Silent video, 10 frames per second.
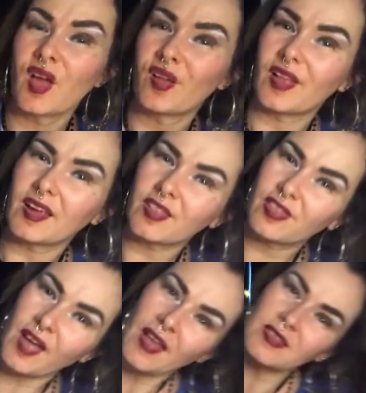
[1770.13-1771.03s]
like
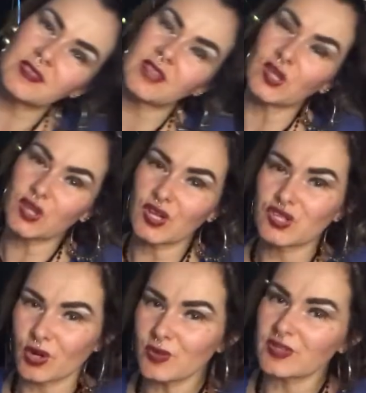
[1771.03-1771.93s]
that it
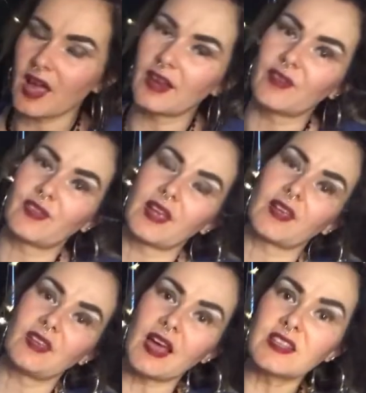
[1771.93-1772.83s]
shows kind of like,
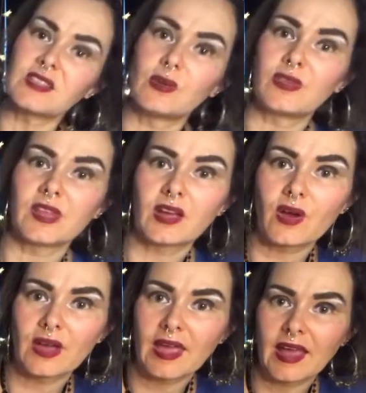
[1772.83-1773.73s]
yes, you think,
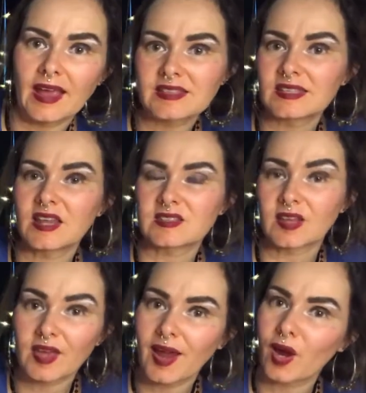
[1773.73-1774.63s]
okay, I guess he doesn't
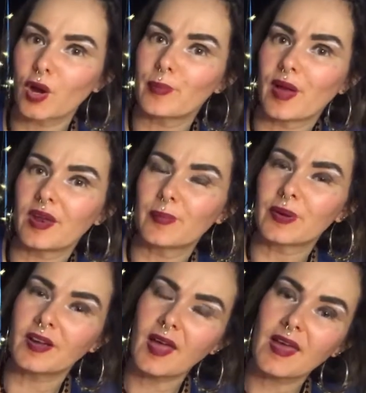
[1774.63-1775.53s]
care about it,
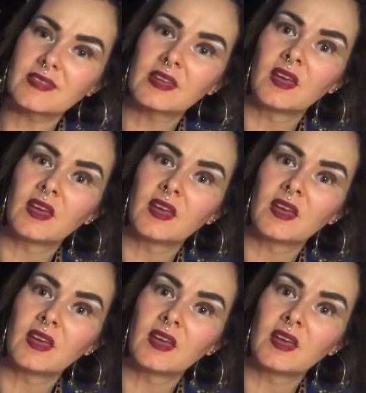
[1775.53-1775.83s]
but guys,